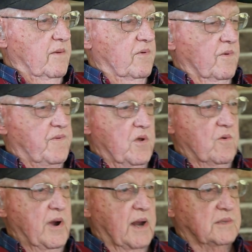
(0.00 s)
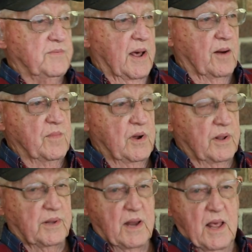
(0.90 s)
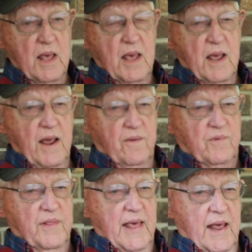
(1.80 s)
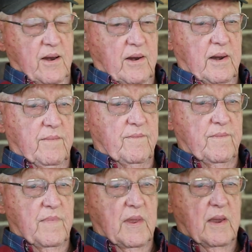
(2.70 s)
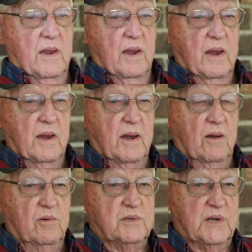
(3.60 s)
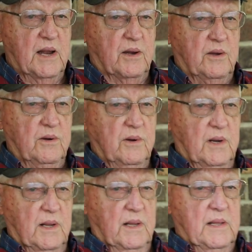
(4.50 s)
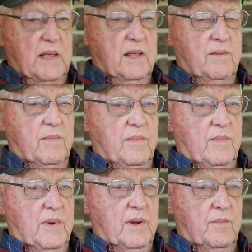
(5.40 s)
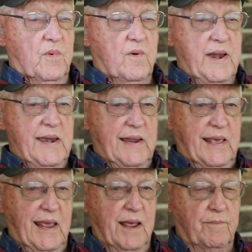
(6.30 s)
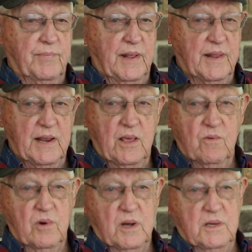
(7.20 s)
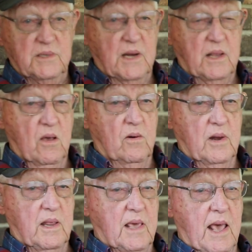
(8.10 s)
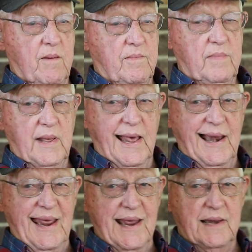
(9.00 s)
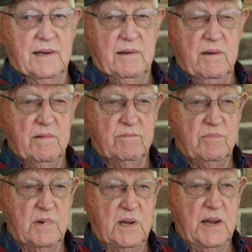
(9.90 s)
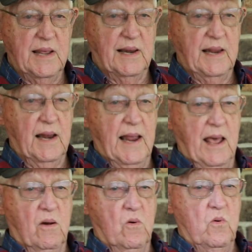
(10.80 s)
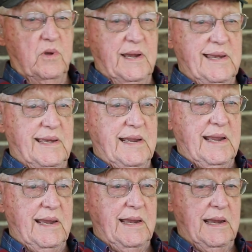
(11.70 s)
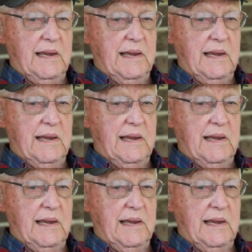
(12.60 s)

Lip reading: for a few weeks, about a month. After that, I was sent to a Marine camp, I think it was. It called it Camp Elliott, Elliott,